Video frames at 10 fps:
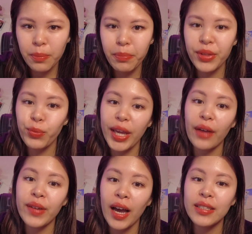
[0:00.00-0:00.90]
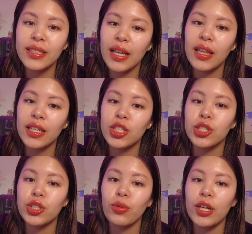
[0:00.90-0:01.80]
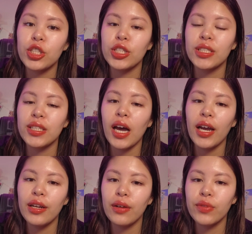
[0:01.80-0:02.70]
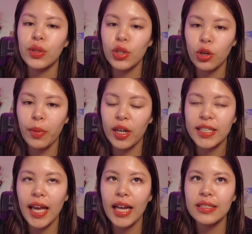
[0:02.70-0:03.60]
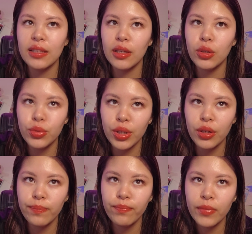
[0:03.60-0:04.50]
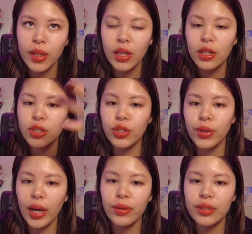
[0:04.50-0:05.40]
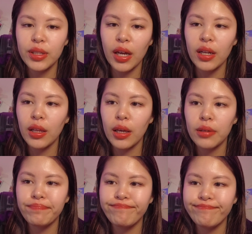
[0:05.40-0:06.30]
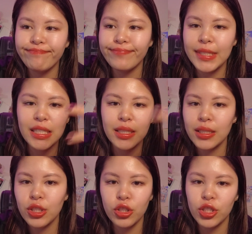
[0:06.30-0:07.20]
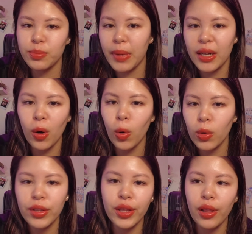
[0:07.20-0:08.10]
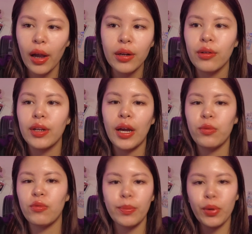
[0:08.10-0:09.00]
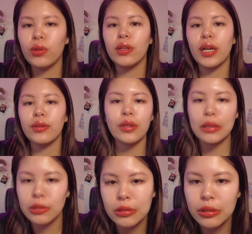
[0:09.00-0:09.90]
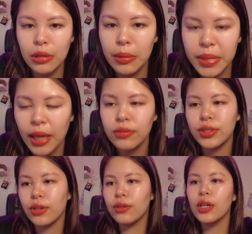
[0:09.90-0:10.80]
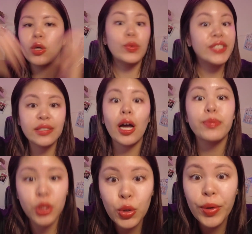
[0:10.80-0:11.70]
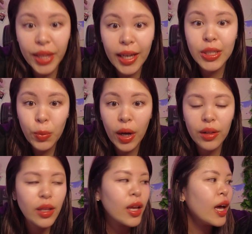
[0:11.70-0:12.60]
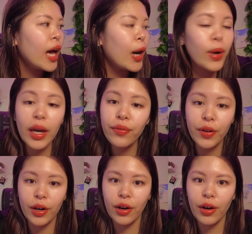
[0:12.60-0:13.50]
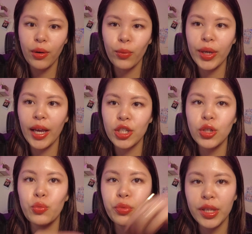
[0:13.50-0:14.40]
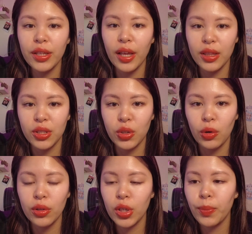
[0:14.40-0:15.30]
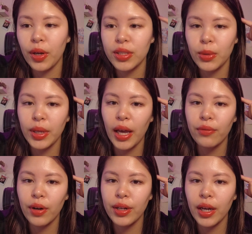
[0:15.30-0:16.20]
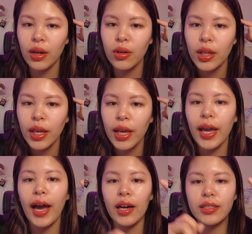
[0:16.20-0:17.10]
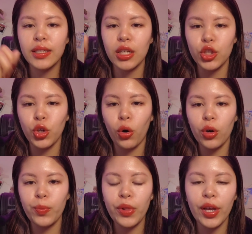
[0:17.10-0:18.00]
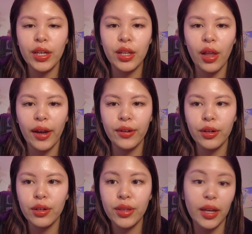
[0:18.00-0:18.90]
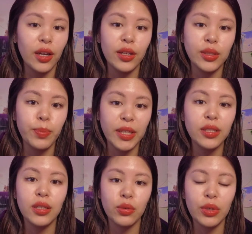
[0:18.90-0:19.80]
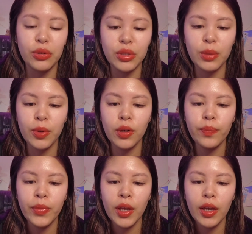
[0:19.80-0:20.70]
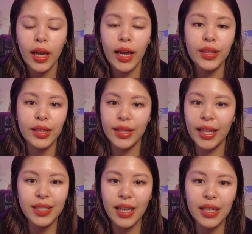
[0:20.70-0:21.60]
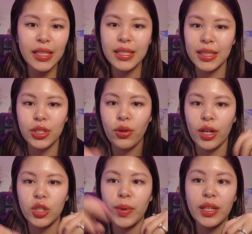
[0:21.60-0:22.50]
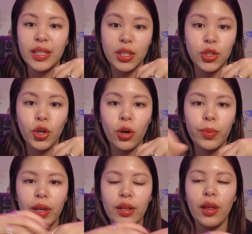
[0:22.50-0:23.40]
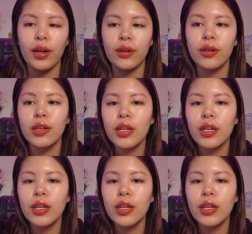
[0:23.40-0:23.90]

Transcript: But we have cats that like to scratch the side of the litter box as they use it. So now it's kind of like you just made a hole in the liner, and now when we pull it out, the litter still comes out. So we stopped doing that as well. However, we actually really like this current litter box that we have right now. It has like a tarp-like liner that is basically reusable. That's not easily scratched because it's a tarp-like liner.